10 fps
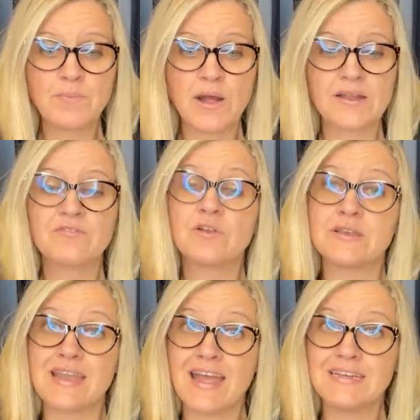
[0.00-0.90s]
bought it for
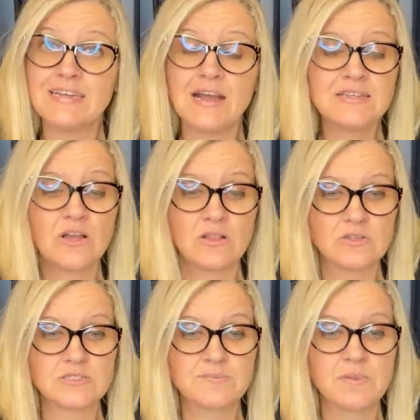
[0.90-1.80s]
ninety-nine dollars